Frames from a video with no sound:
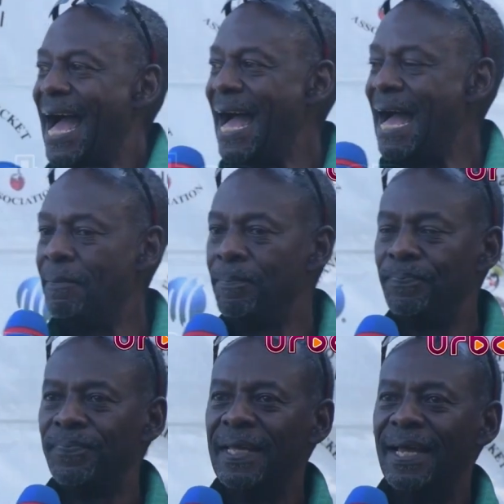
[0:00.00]
Um,
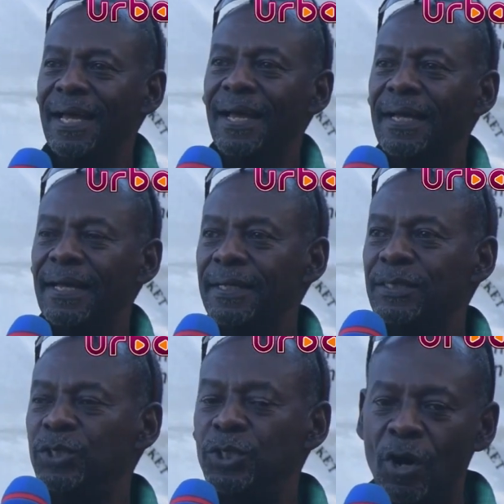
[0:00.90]

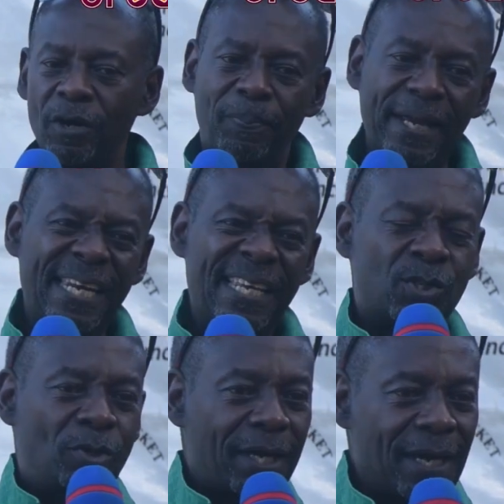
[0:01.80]
John played
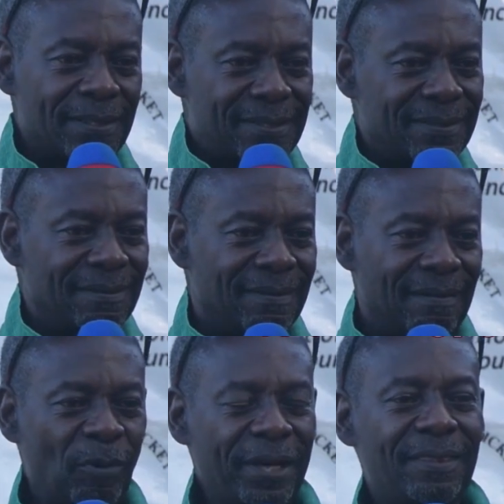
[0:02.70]
his cricket
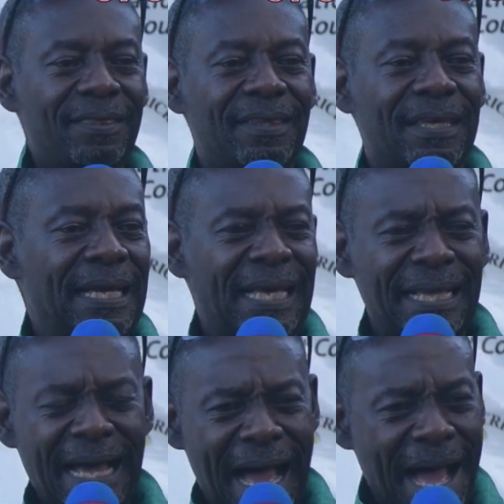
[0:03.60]
with
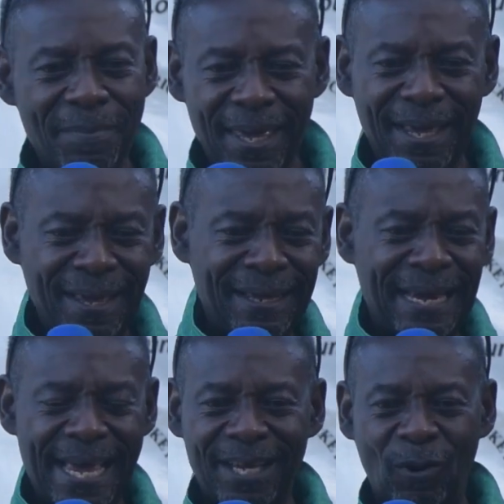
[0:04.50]

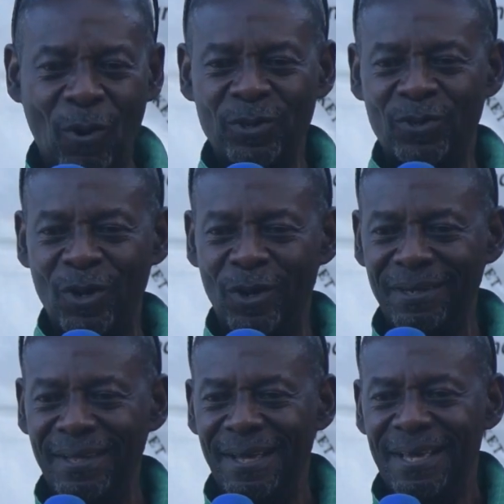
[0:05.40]
army-like
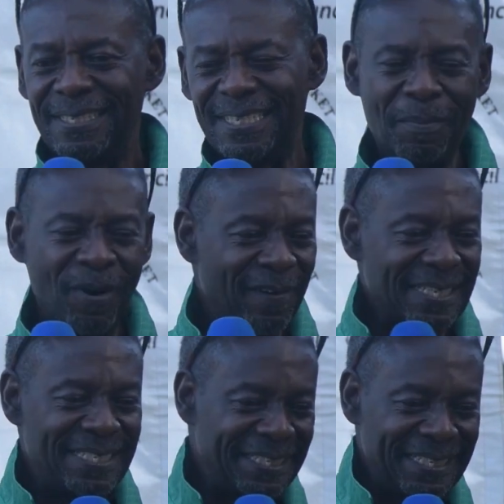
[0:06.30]
control. Some of
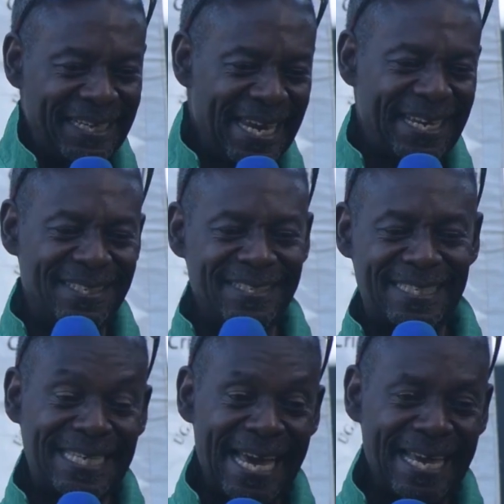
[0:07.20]
us didn't like his
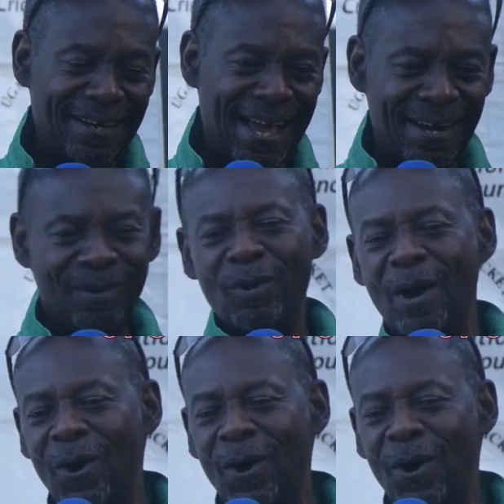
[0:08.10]
style, and we